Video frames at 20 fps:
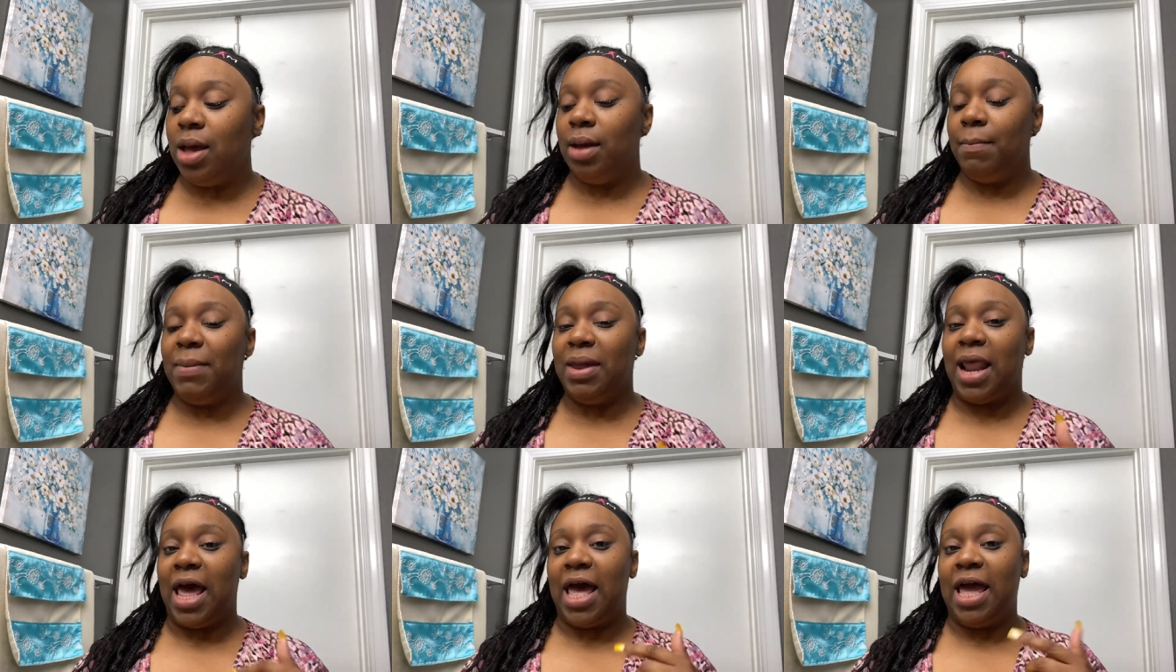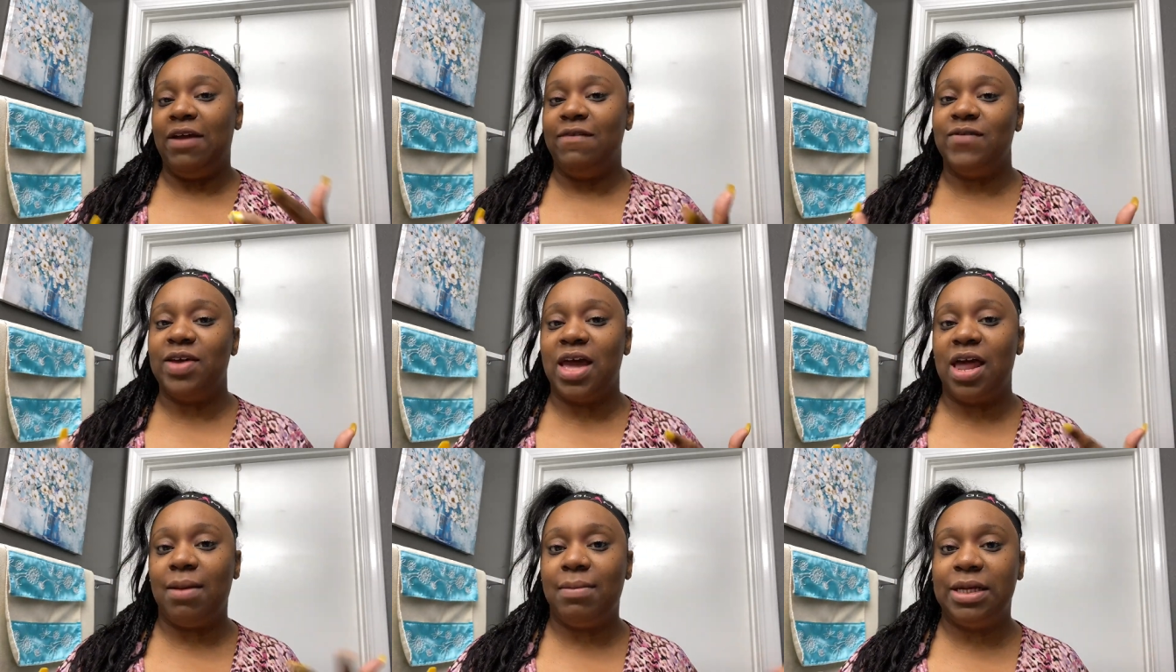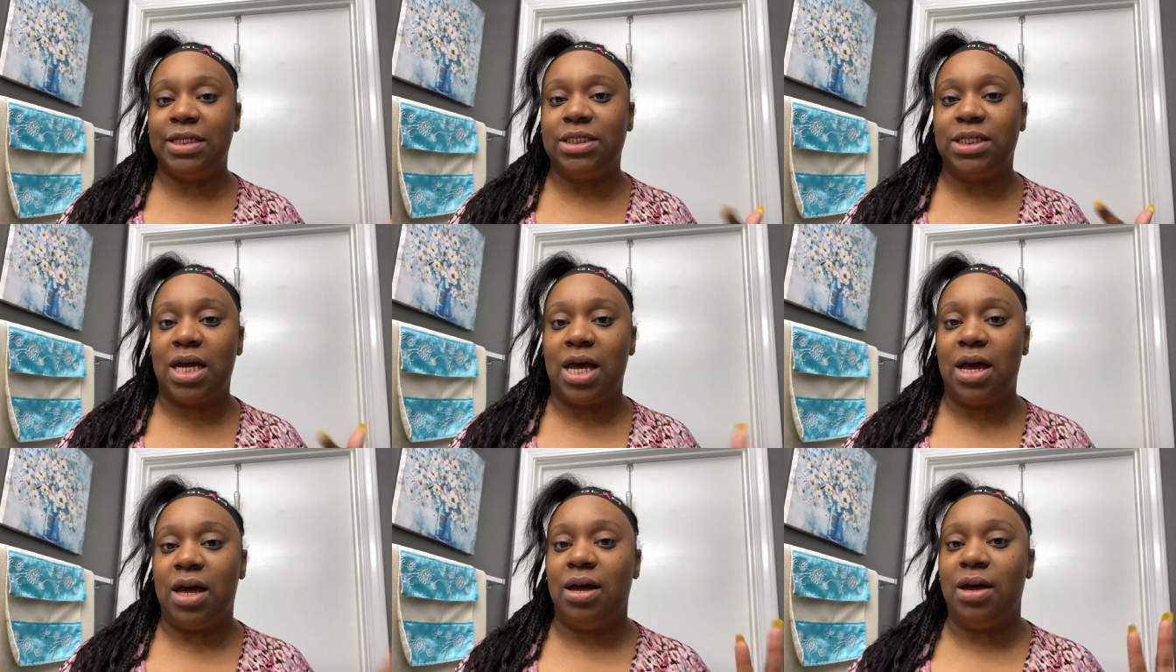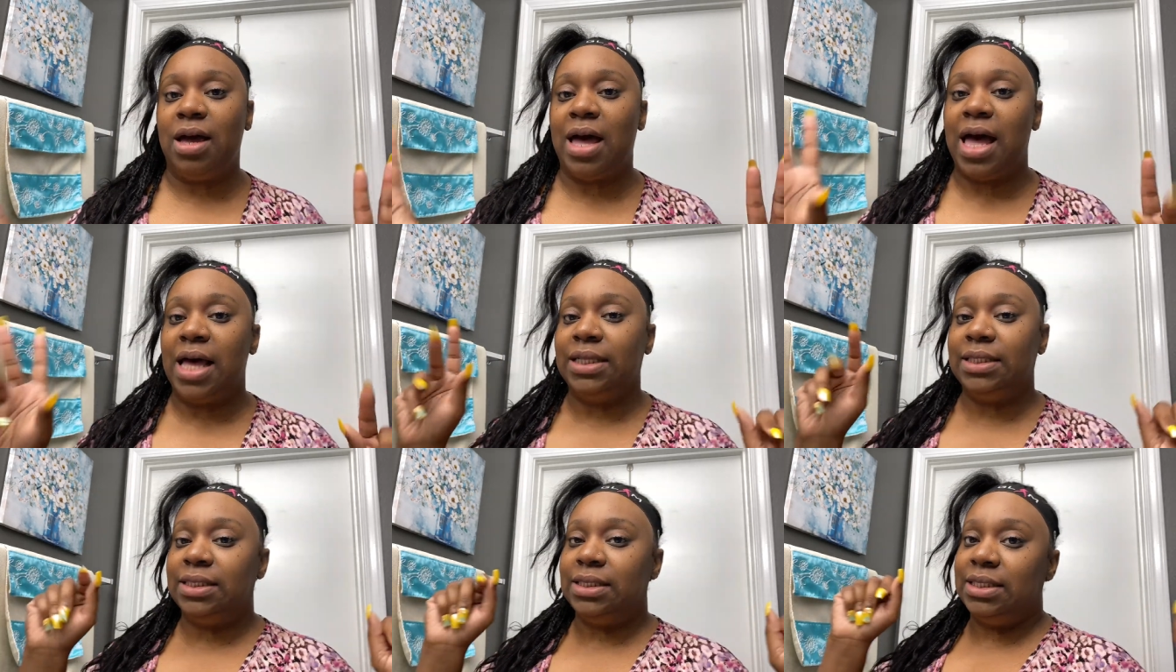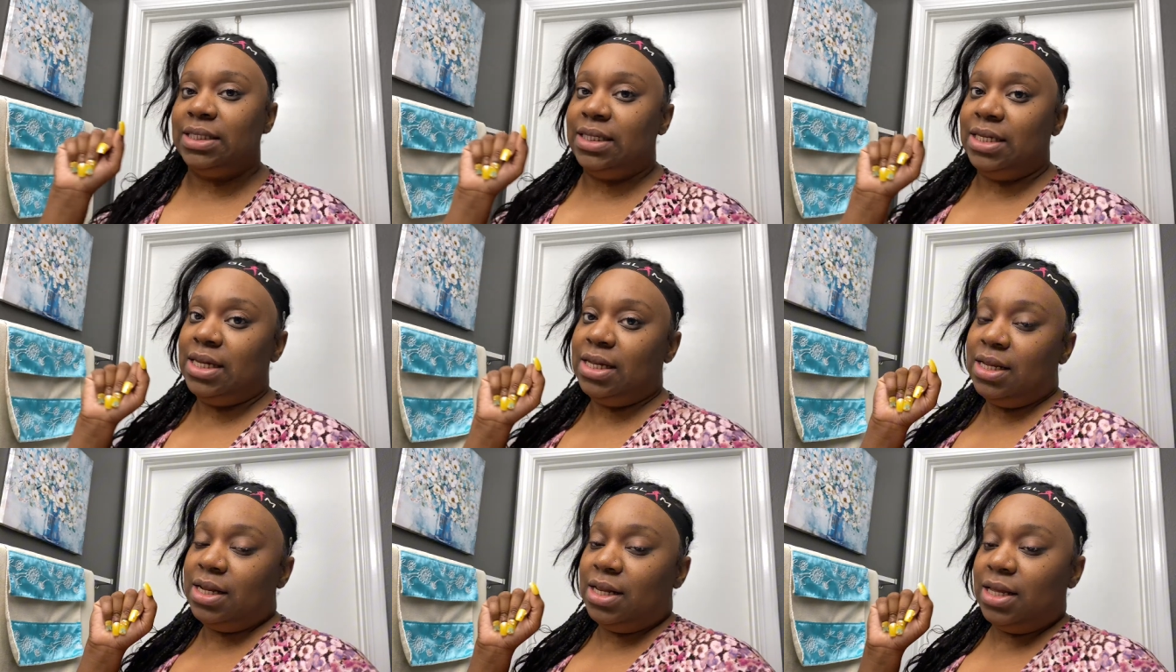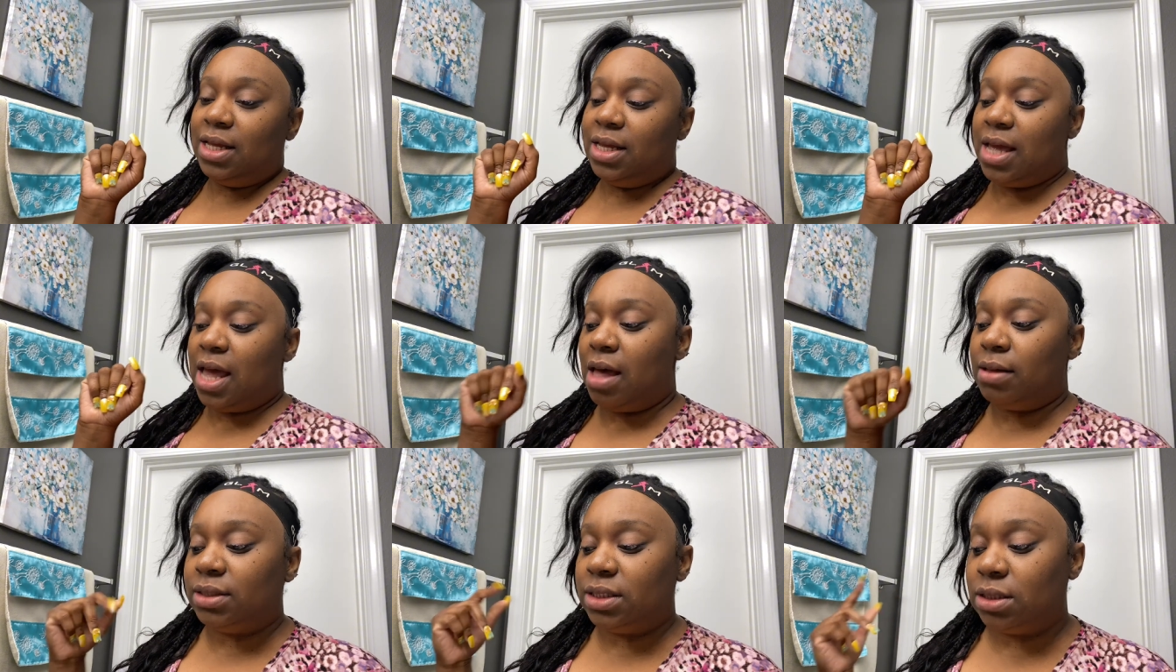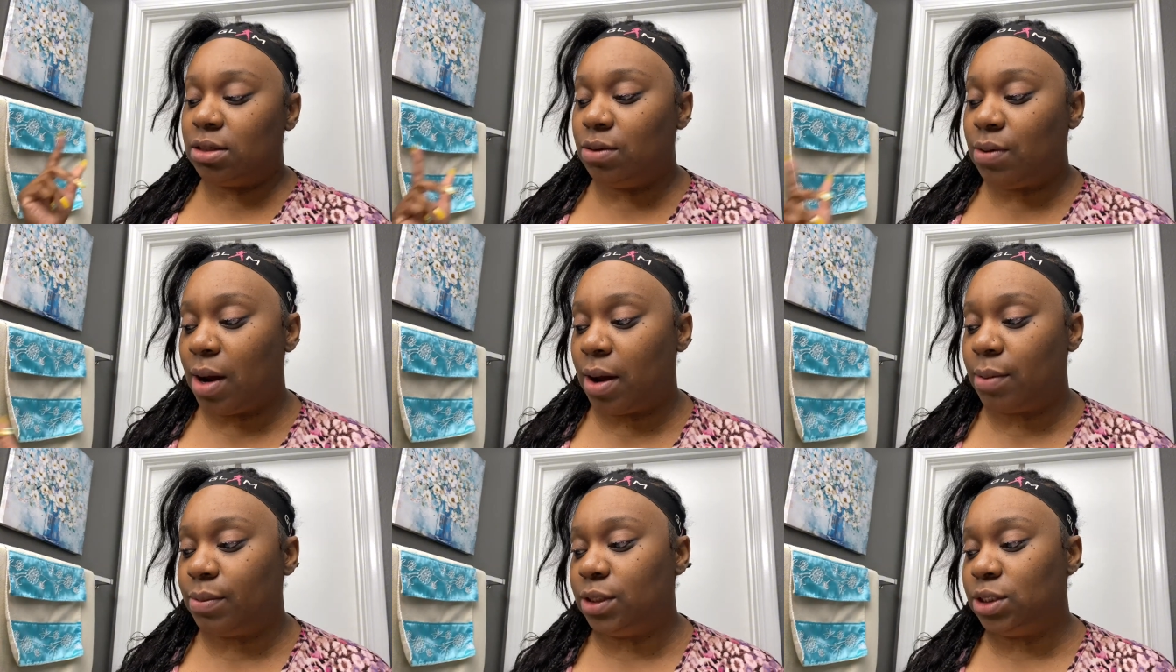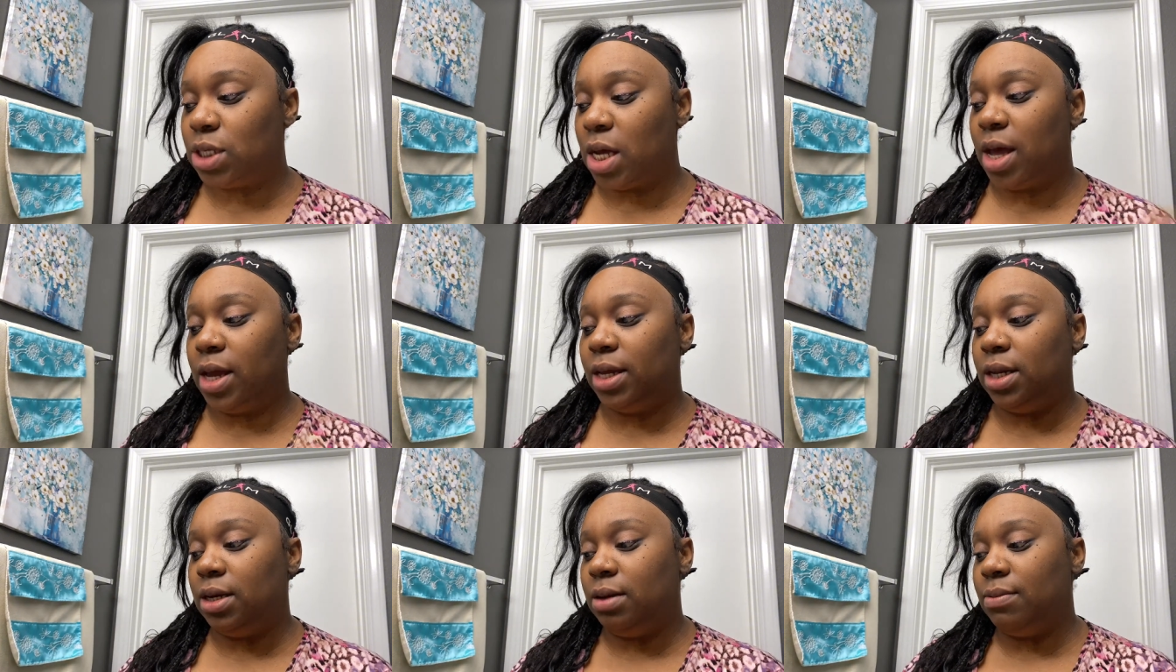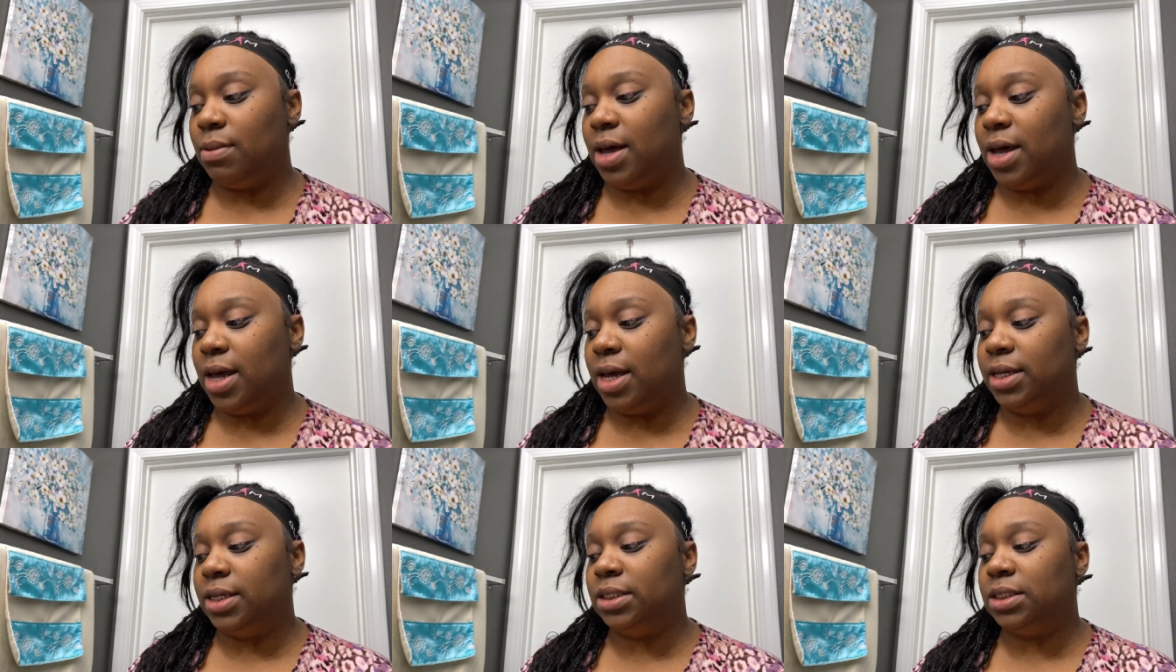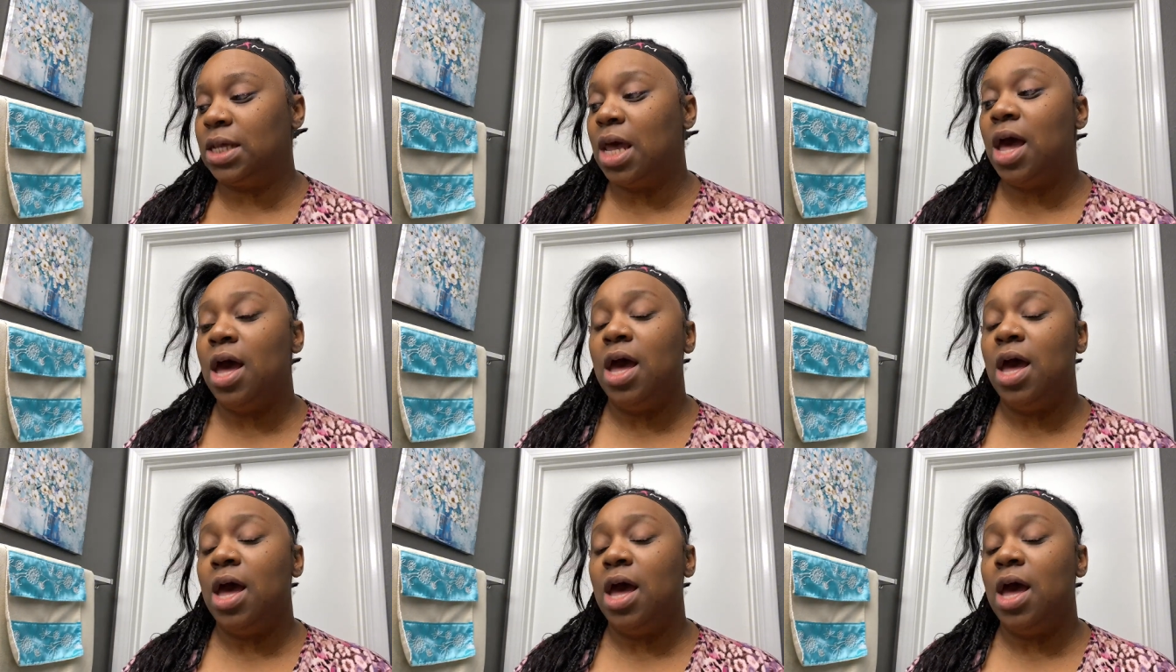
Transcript: But I ain't forgot about y'all. I still love y'all, still rock with y'all anyways.